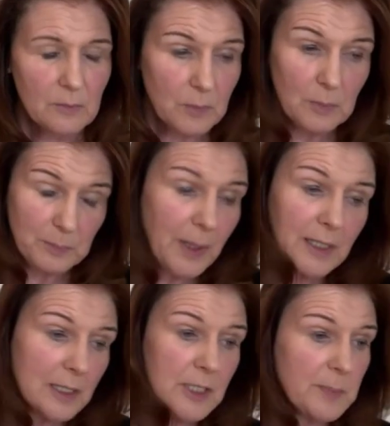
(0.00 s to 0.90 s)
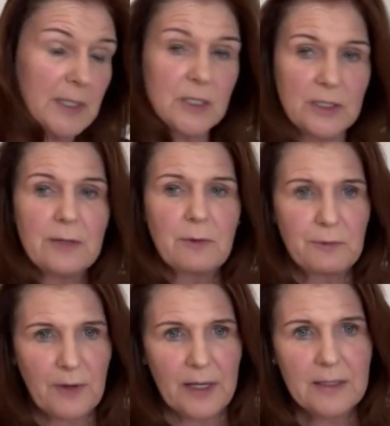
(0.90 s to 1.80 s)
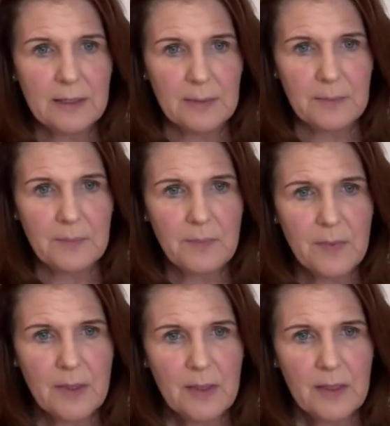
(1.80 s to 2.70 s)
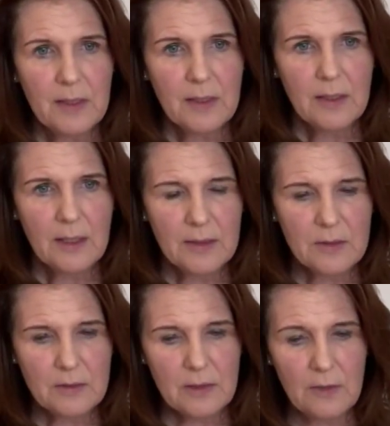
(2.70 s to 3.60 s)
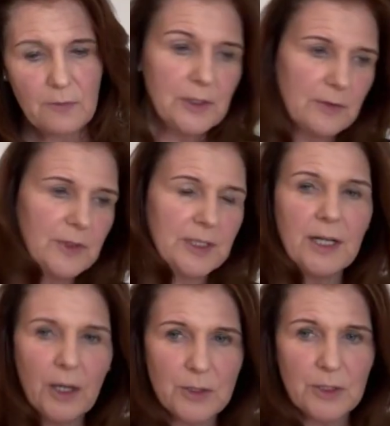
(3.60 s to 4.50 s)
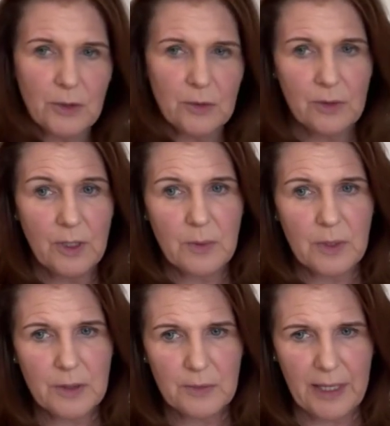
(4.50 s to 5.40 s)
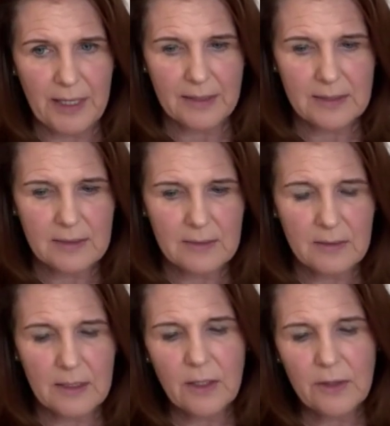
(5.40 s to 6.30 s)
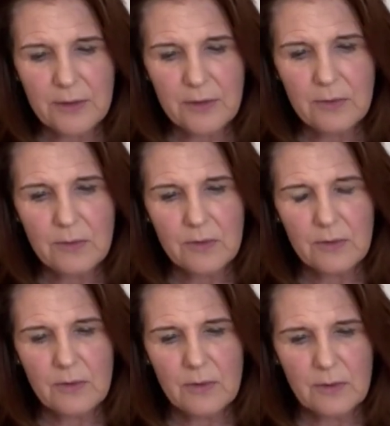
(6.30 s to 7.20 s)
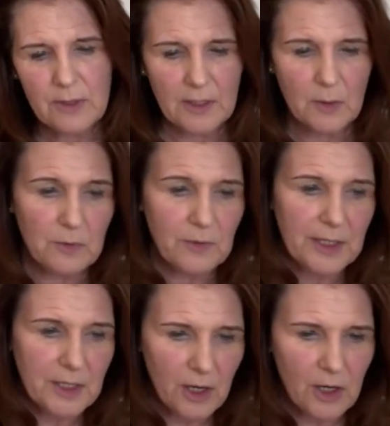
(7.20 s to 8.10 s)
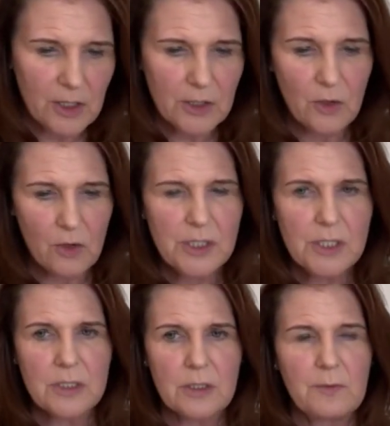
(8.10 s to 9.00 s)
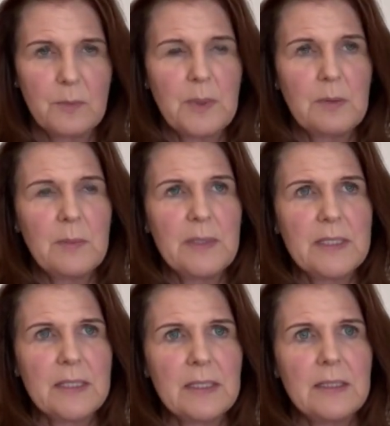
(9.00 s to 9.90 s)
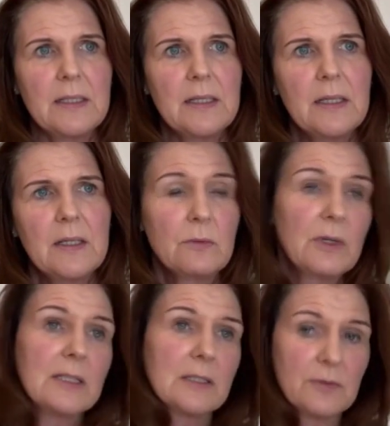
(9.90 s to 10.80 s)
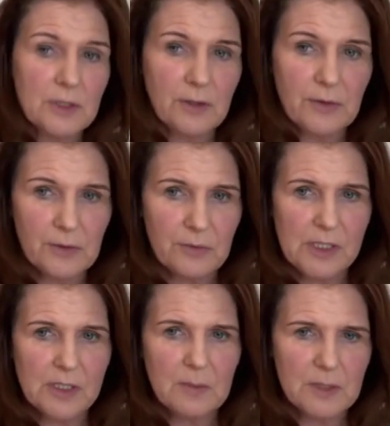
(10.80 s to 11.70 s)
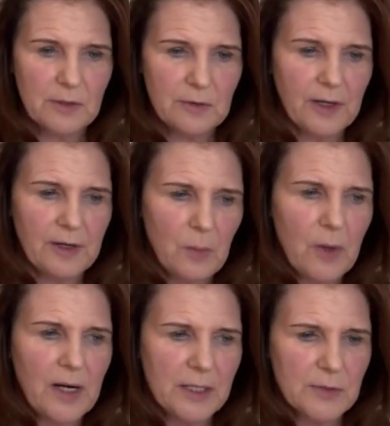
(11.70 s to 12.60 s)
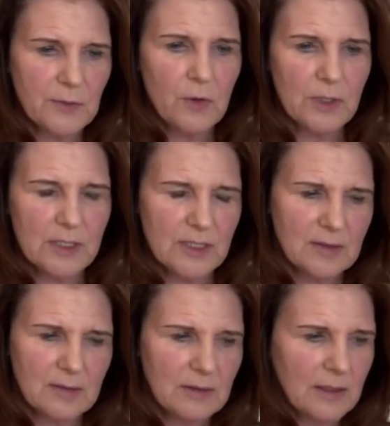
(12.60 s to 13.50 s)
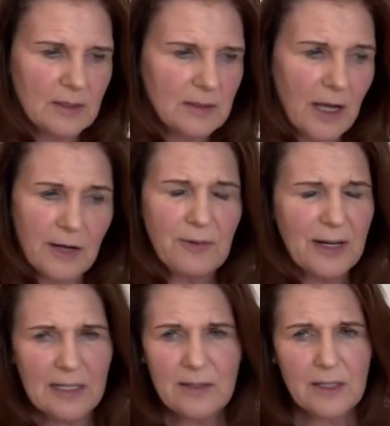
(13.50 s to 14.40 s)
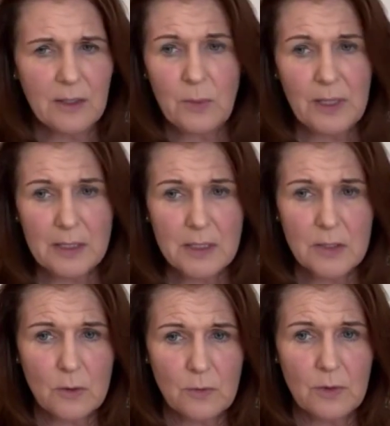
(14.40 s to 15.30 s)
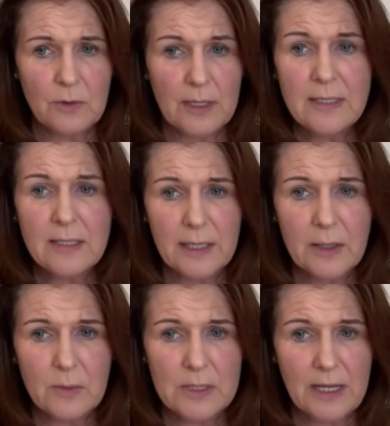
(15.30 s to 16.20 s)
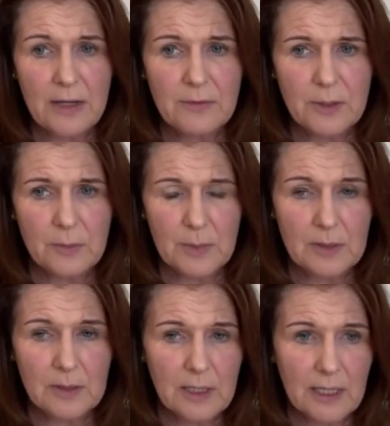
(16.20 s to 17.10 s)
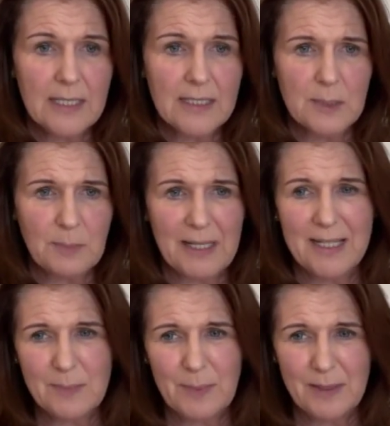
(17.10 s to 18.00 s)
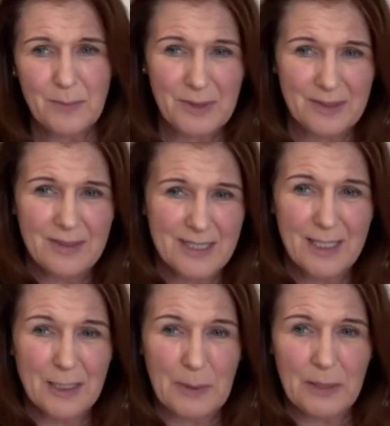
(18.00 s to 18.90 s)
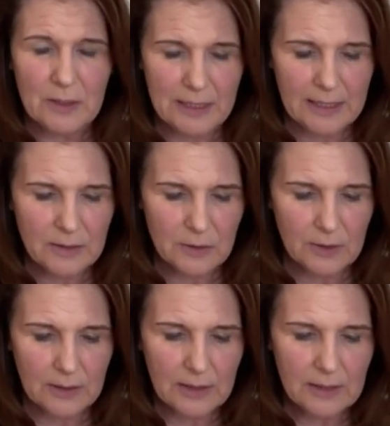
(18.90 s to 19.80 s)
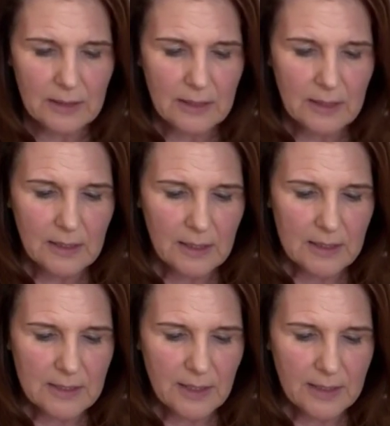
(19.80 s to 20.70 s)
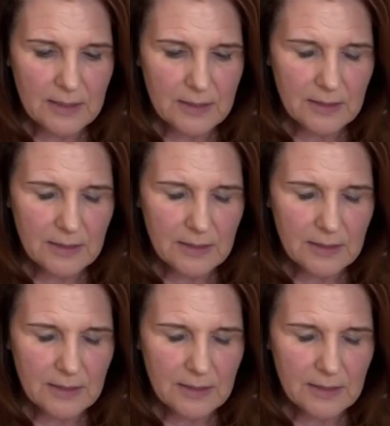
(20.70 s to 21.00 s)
Well, partly just because you never find them. And if you did, how do you know they were correct? The other thing that we're very cautious of in PBBT relative to other regimes that are very awareness focused, and I frankly think awareness is overrated. I always have done, but it has its place, but when it's not the be all and end all, is that